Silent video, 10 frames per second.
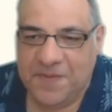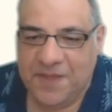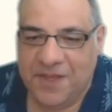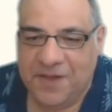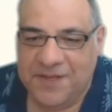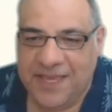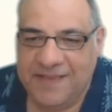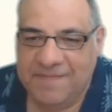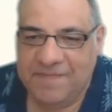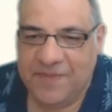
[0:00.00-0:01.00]
Okay,
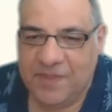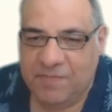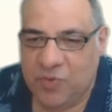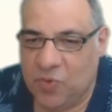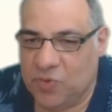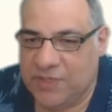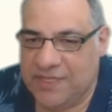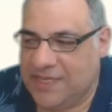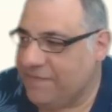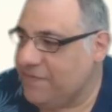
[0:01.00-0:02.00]
the pawn on
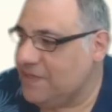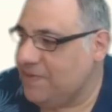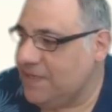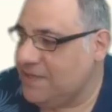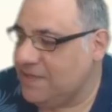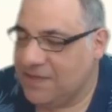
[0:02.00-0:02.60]
e7 is pinned.